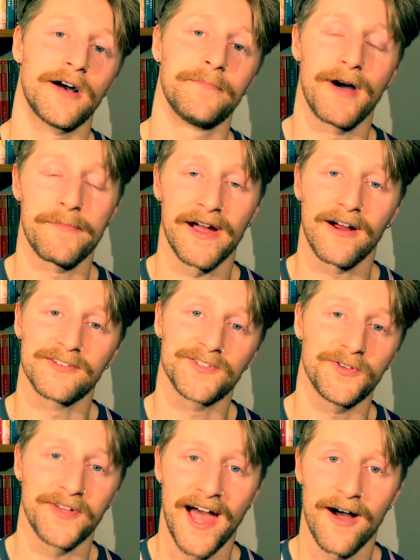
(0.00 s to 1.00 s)
up my parents'
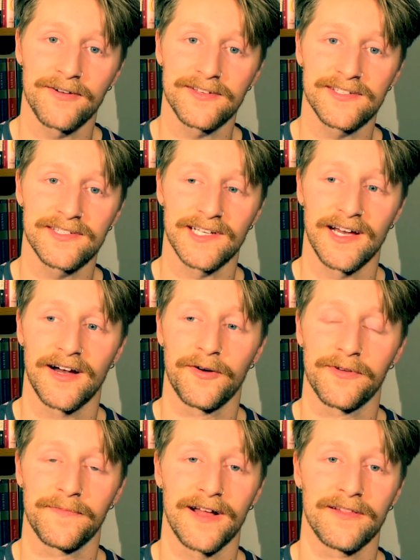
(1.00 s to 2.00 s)
old house uh,
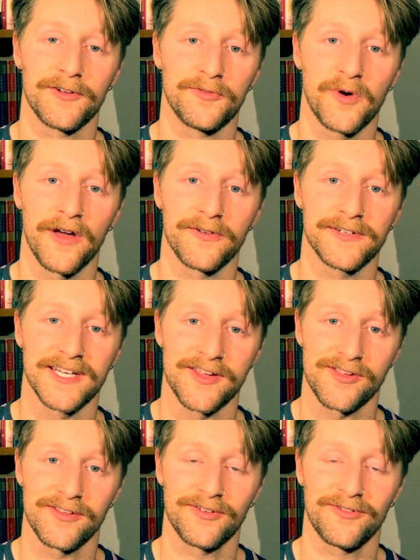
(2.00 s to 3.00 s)
with my little brother
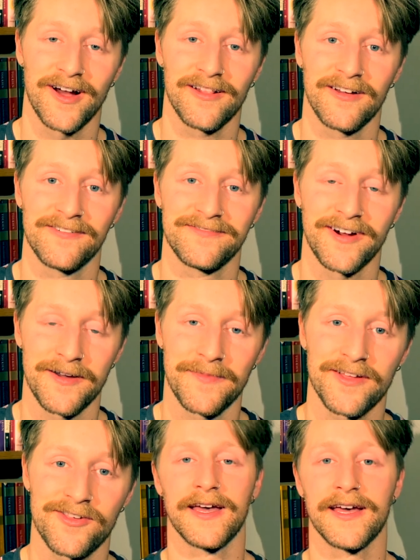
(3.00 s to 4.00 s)
Titian, who I love very much.